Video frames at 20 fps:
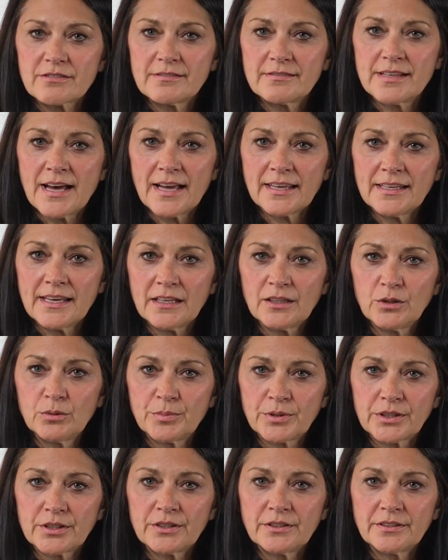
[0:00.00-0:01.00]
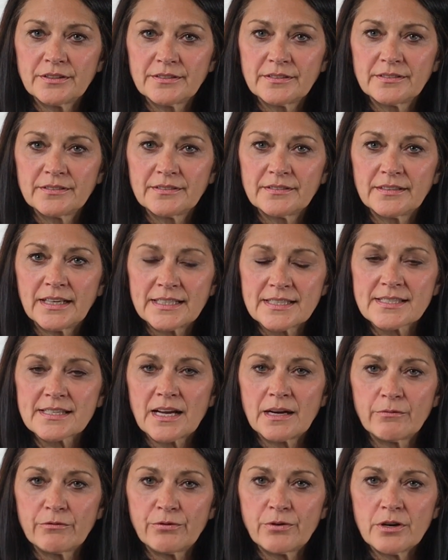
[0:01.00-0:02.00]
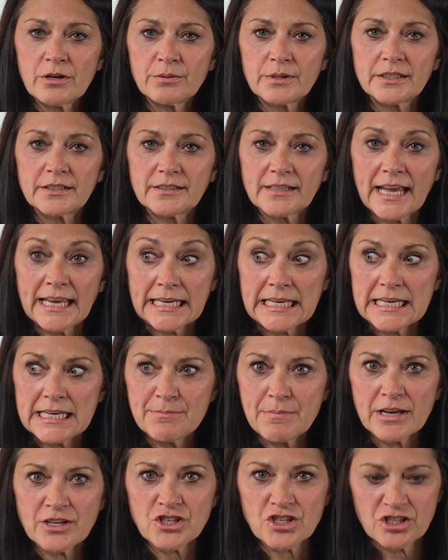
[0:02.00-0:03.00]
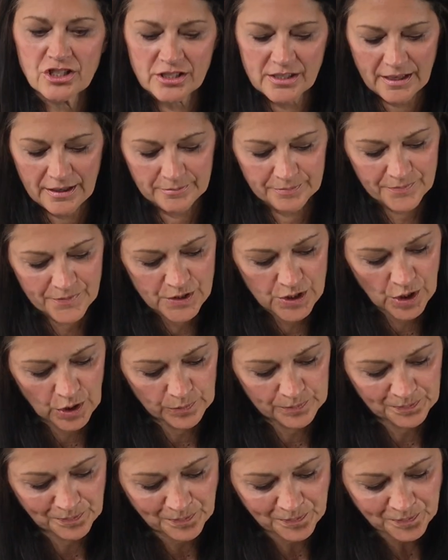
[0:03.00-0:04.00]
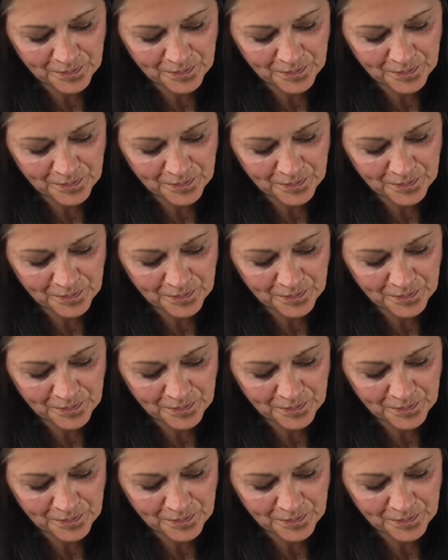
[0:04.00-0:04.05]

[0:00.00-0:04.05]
that yellow bird has come forward, and he mentions it. So,